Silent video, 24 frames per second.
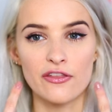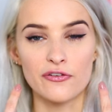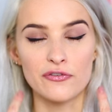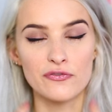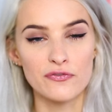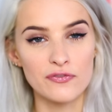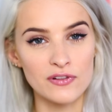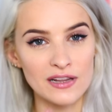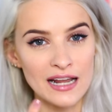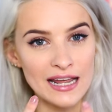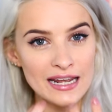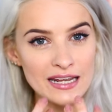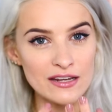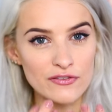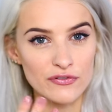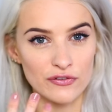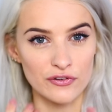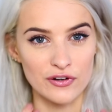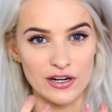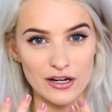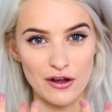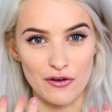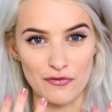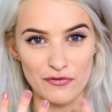the
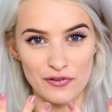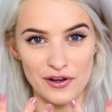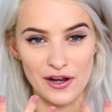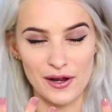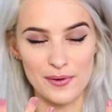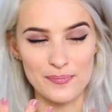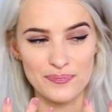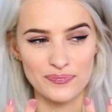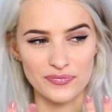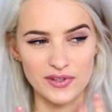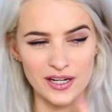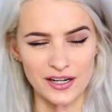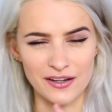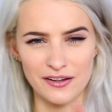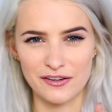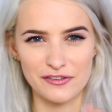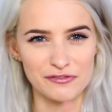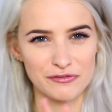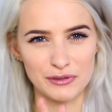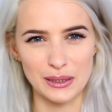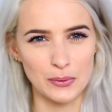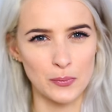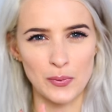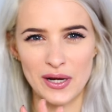flavouring of it, and
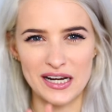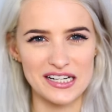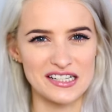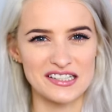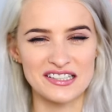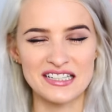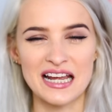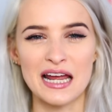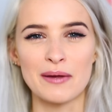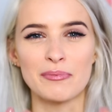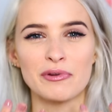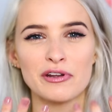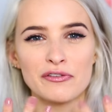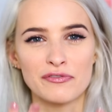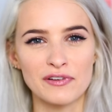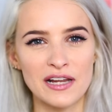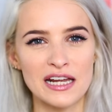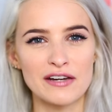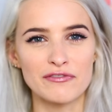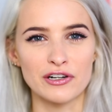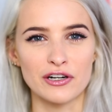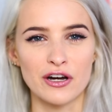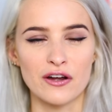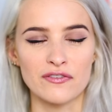that's really weird to say, but the
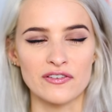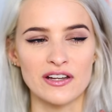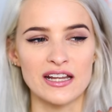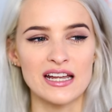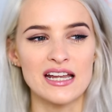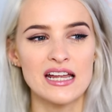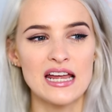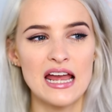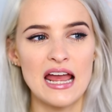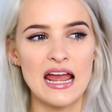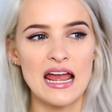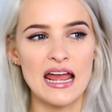flavouring of it